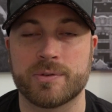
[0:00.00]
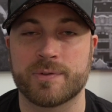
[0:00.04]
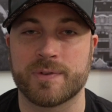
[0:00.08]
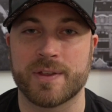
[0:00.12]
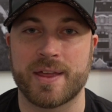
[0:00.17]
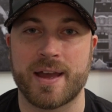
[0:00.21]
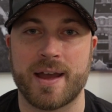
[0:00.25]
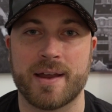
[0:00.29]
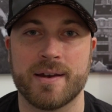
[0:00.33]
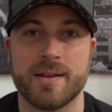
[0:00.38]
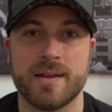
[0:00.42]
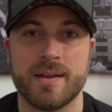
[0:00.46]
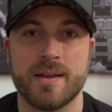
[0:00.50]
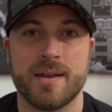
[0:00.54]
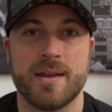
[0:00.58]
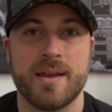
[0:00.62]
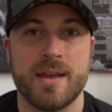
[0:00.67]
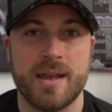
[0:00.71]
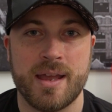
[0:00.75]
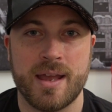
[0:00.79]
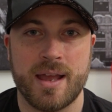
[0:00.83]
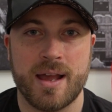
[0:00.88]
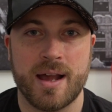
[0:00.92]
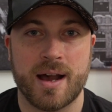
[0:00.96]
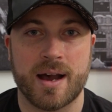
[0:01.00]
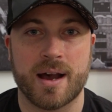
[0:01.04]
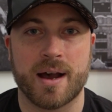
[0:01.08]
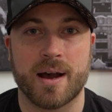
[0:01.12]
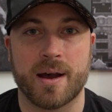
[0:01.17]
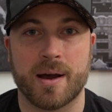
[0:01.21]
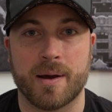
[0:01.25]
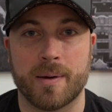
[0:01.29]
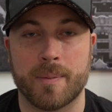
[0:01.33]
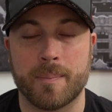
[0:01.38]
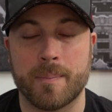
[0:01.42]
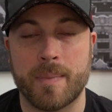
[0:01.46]
for that.
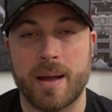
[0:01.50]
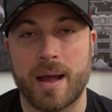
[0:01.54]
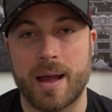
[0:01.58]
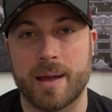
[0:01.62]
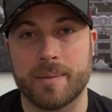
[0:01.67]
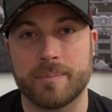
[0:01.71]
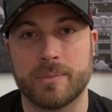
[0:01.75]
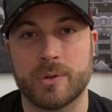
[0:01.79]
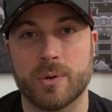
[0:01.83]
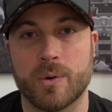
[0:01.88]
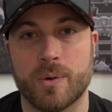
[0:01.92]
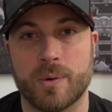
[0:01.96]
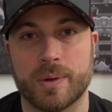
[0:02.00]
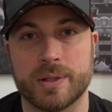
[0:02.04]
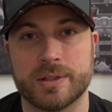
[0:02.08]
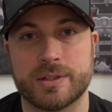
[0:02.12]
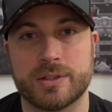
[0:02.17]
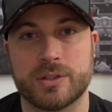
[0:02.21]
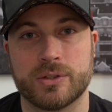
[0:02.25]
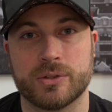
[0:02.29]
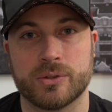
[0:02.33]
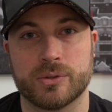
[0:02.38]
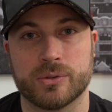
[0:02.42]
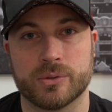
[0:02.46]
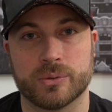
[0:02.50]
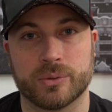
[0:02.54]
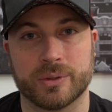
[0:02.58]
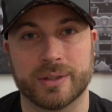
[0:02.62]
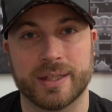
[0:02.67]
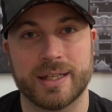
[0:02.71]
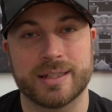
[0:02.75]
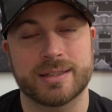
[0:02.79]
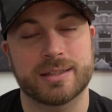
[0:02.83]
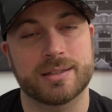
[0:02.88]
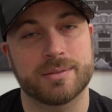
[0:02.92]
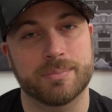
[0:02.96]
I'm going to
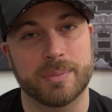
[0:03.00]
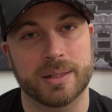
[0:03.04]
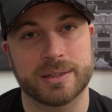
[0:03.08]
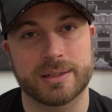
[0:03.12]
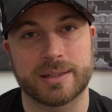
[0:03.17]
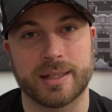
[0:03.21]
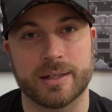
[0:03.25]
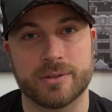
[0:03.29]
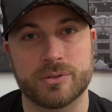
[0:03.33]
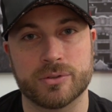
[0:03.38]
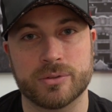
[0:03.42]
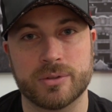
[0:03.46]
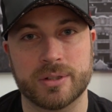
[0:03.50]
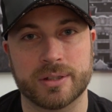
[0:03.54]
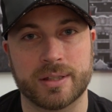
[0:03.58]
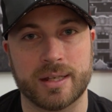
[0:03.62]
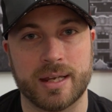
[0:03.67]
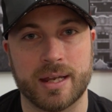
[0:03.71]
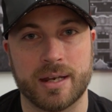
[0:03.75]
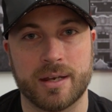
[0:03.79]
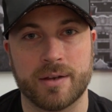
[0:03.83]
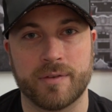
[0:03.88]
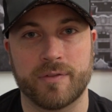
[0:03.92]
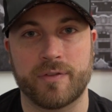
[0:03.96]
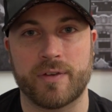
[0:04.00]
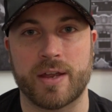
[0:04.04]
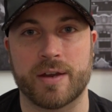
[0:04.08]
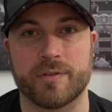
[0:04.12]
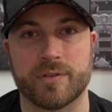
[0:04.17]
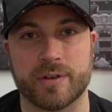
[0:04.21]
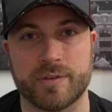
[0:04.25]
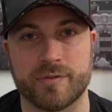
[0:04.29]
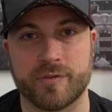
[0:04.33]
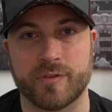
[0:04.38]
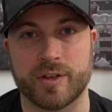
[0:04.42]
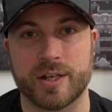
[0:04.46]
list my schedule at the end of
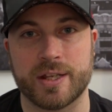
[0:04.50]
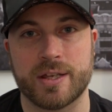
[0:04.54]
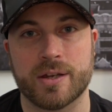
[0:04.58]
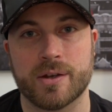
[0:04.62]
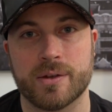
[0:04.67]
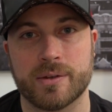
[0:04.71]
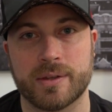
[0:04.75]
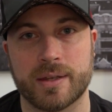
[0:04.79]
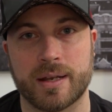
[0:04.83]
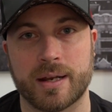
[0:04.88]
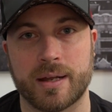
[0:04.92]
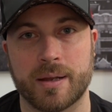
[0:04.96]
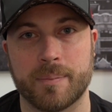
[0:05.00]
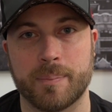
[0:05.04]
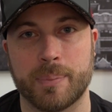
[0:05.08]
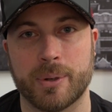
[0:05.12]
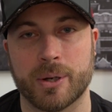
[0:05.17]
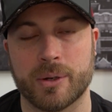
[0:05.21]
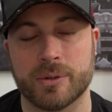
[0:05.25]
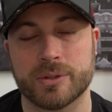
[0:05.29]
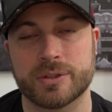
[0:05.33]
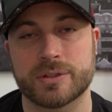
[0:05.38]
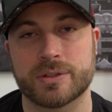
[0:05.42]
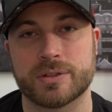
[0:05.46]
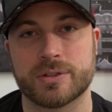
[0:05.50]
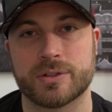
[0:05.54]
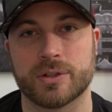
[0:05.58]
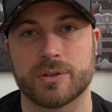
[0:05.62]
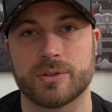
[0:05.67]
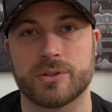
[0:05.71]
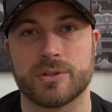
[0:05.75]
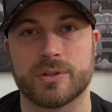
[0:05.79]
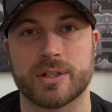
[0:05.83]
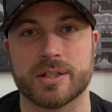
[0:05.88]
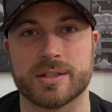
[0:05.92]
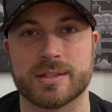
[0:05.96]
every video that I post so
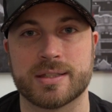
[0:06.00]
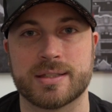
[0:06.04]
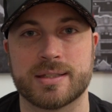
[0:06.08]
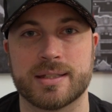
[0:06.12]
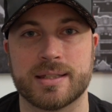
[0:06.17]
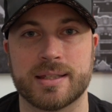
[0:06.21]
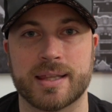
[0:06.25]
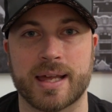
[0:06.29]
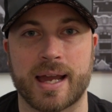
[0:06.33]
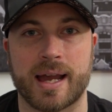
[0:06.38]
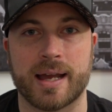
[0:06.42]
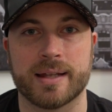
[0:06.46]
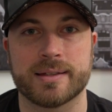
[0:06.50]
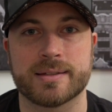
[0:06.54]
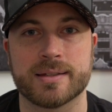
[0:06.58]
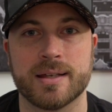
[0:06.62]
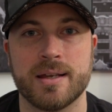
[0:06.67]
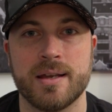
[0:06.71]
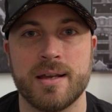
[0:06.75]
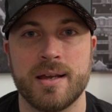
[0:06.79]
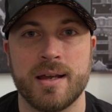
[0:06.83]
you can see that.